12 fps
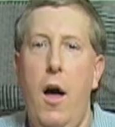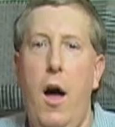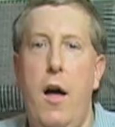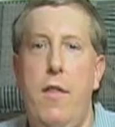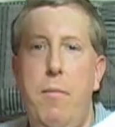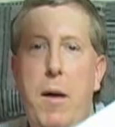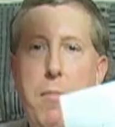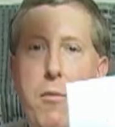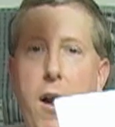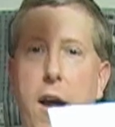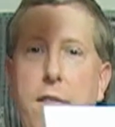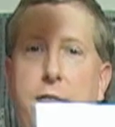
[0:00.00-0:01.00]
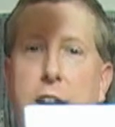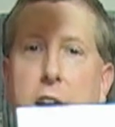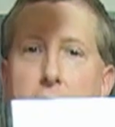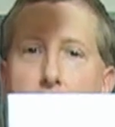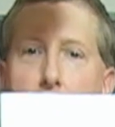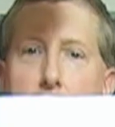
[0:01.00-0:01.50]
The paper I have
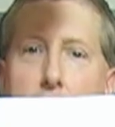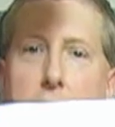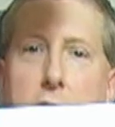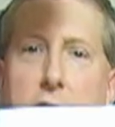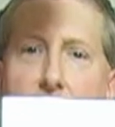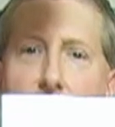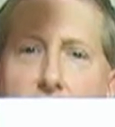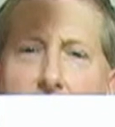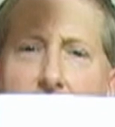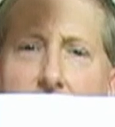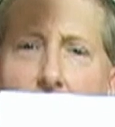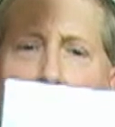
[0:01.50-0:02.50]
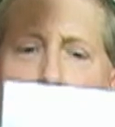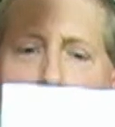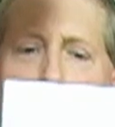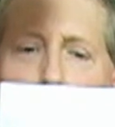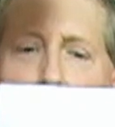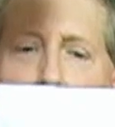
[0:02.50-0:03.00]
here, if you can tell in the
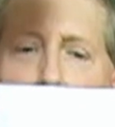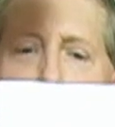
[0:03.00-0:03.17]
camera there,